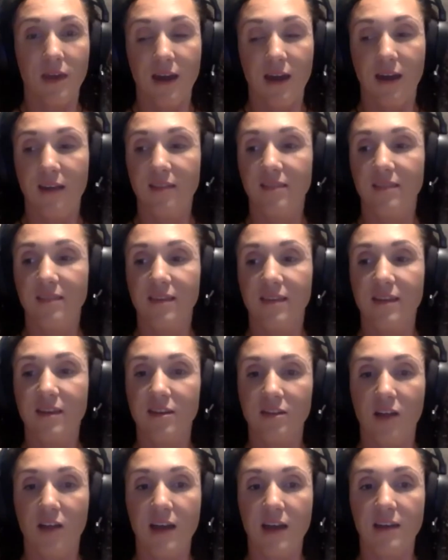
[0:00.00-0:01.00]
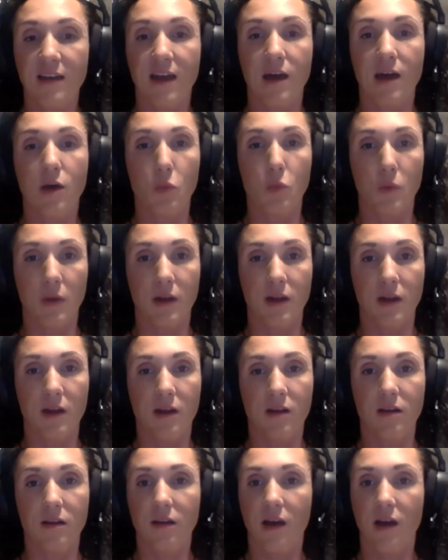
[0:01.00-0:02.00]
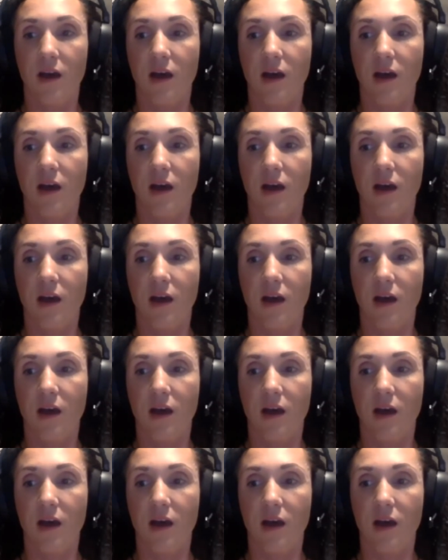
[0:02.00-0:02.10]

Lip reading: I see it a lot now where